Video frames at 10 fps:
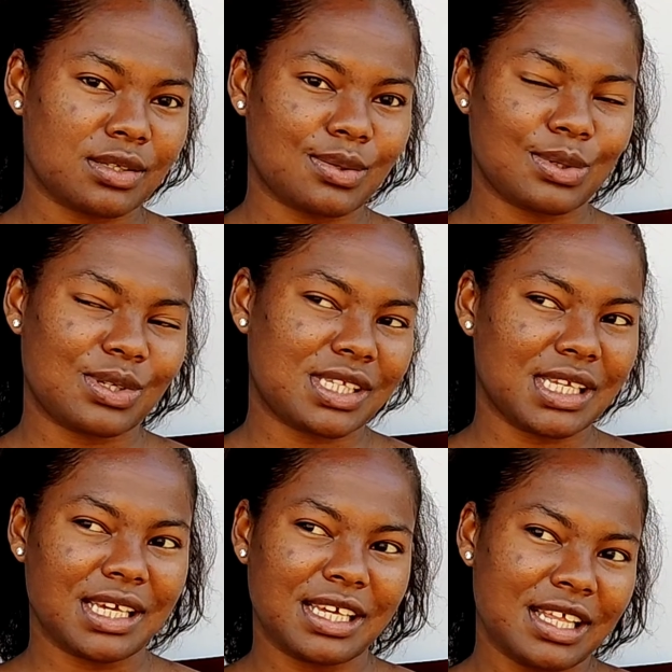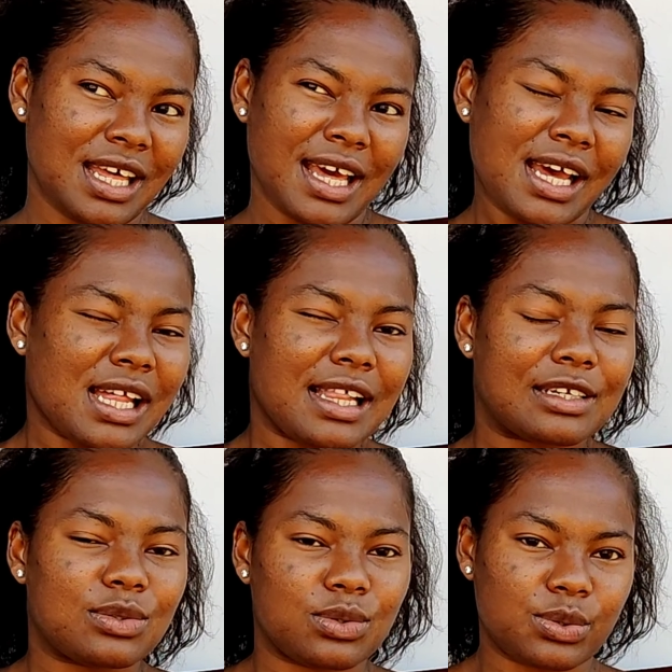So you see,
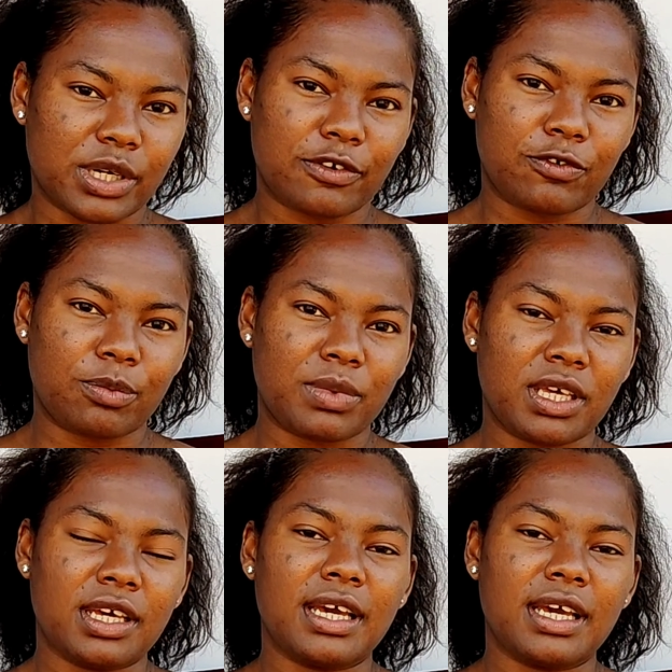that won't work for me.